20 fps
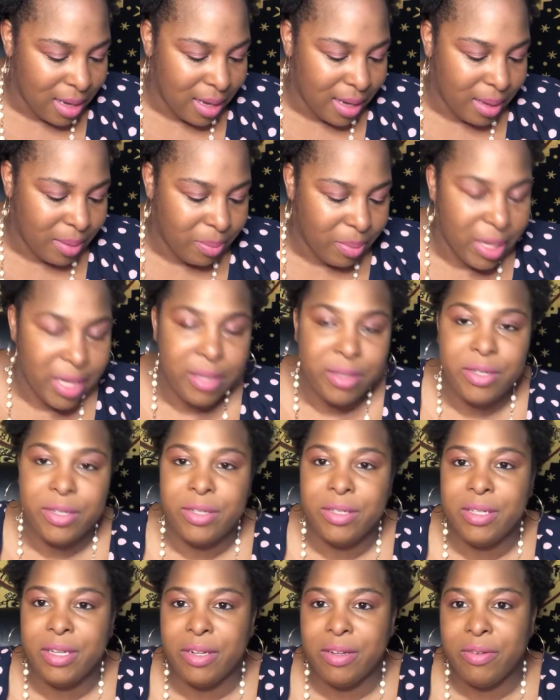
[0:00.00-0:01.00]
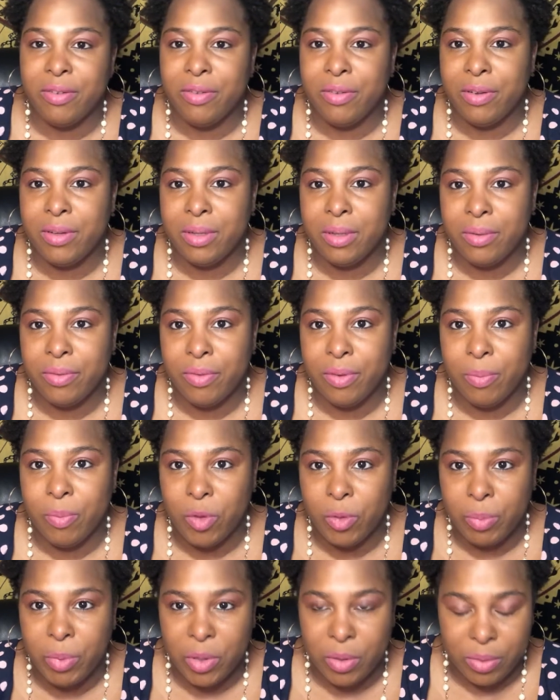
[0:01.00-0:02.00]
and pays herself from
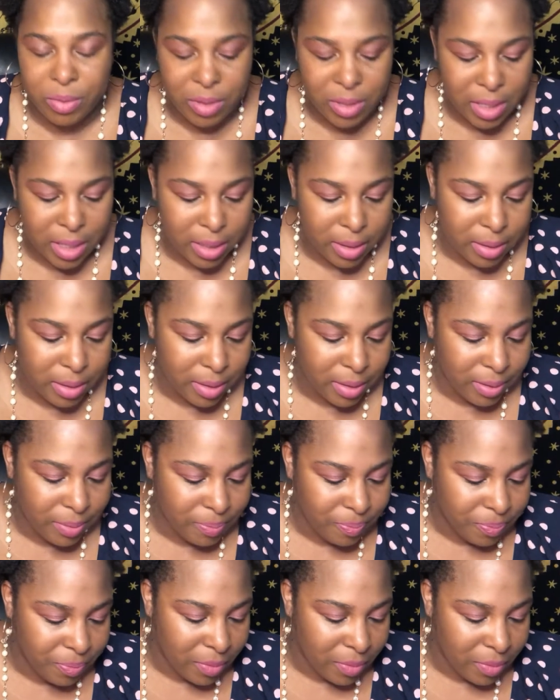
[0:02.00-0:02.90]
the proceeds.